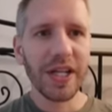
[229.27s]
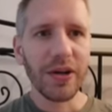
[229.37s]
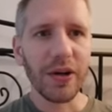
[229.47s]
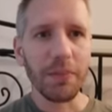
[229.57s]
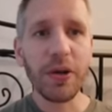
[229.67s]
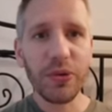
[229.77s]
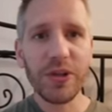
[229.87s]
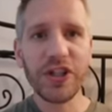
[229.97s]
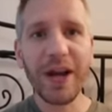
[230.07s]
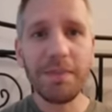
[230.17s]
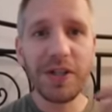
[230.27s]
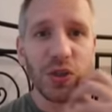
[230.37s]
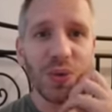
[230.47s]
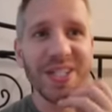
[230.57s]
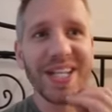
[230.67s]
or put 3 champion
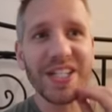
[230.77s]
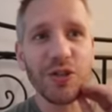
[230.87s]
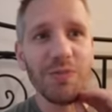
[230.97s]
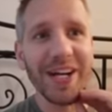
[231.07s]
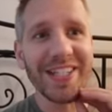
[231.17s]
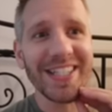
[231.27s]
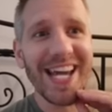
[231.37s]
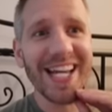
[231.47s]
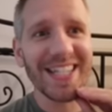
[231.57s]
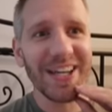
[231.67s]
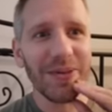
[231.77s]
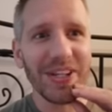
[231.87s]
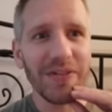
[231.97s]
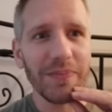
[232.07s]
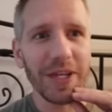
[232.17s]
jewels into my set, that would
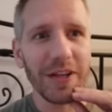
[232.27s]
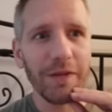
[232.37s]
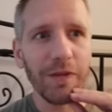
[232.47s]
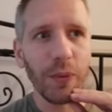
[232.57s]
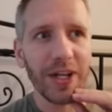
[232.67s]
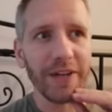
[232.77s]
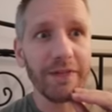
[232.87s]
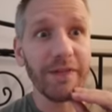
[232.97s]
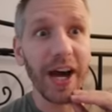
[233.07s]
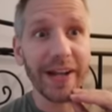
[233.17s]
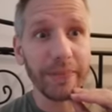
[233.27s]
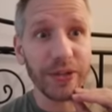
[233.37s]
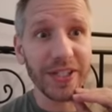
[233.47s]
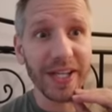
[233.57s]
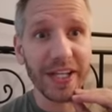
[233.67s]
give me 45%
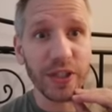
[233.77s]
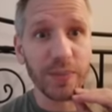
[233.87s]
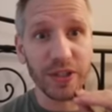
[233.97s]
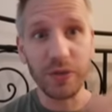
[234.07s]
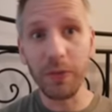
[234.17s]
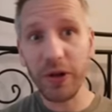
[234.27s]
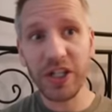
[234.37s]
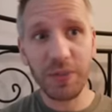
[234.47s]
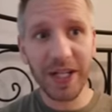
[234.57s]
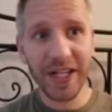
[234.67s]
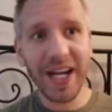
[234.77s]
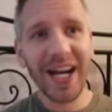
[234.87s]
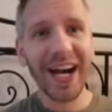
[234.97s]
HP, so more HP.